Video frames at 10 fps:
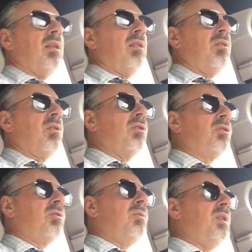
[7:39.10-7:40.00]
They're
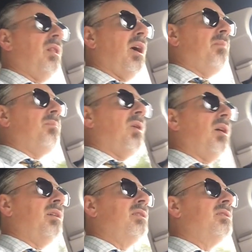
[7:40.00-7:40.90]
doing that
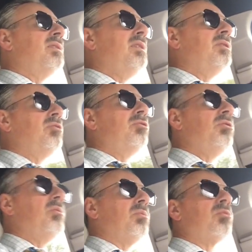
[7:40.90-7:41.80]
behind the scenes
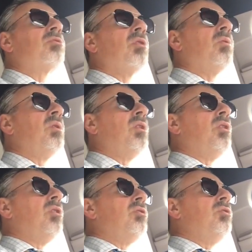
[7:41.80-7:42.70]
too. So
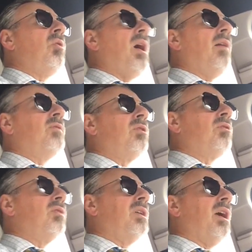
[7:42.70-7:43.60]
you have to
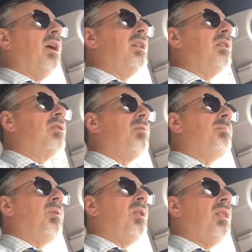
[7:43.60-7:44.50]
look at the
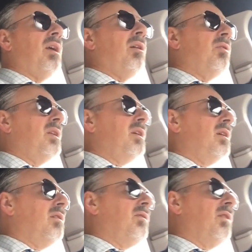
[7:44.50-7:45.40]
polarity
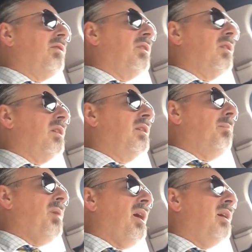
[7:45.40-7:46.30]
of everything, the
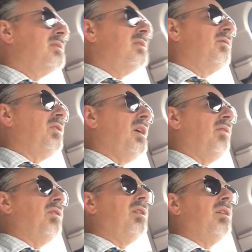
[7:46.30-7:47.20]
positive,
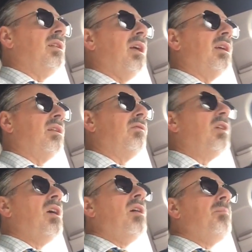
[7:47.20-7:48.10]
negative,
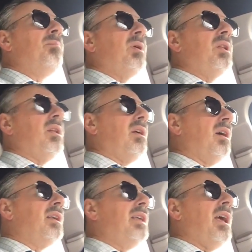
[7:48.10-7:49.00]
but
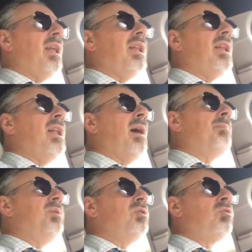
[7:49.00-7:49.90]
again,
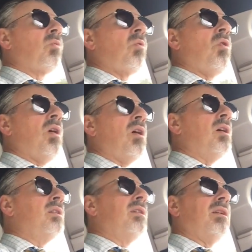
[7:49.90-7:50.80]
not be
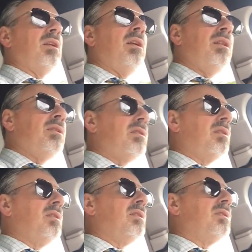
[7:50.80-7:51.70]
drawn into
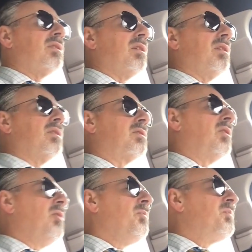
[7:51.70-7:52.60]
these things,
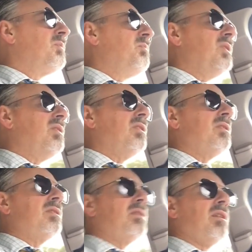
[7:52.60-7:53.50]
because